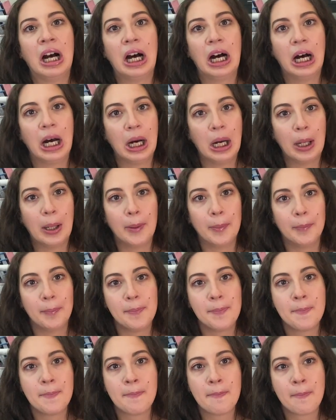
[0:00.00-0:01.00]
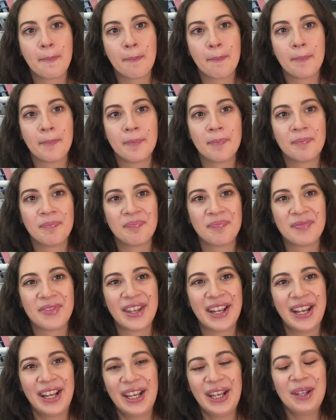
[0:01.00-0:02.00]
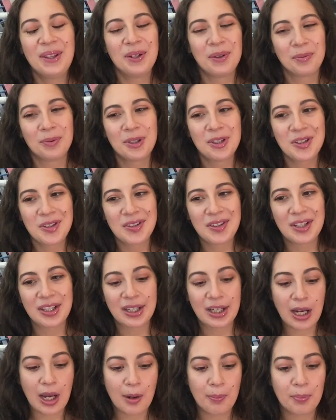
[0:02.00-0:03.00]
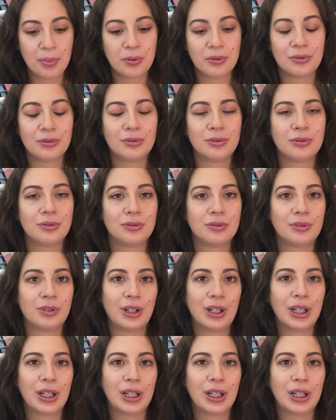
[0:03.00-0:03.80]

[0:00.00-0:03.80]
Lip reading: And there were just a couple